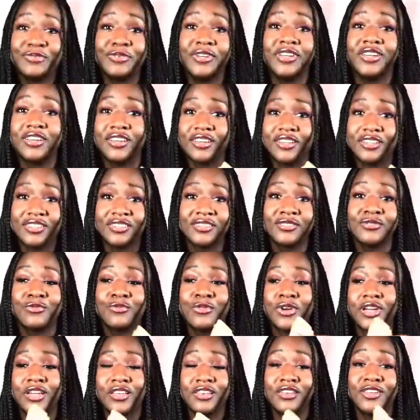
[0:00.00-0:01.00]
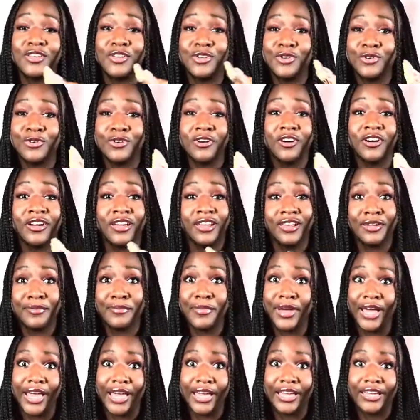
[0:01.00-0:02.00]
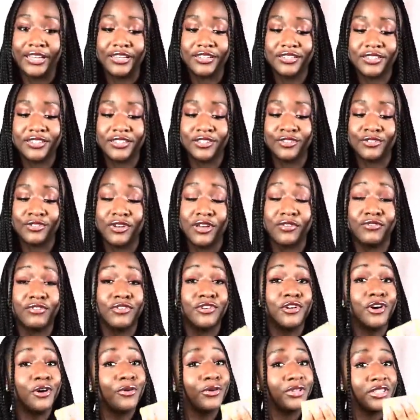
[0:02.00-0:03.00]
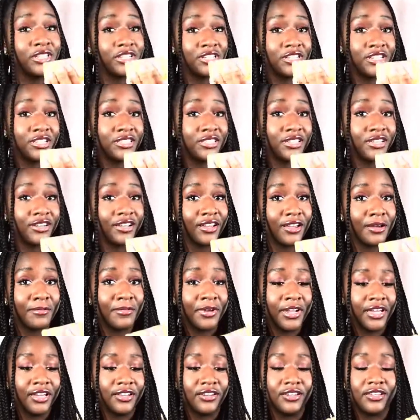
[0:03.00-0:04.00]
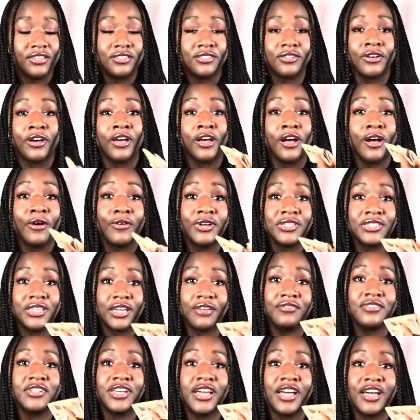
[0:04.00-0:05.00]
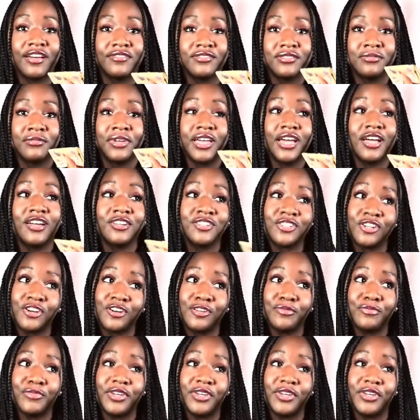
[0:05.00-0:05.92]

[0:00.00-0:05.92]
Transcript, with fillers: because when you are in a bind, you never know when this shit's gonna come in handy. So I always have to have some cash on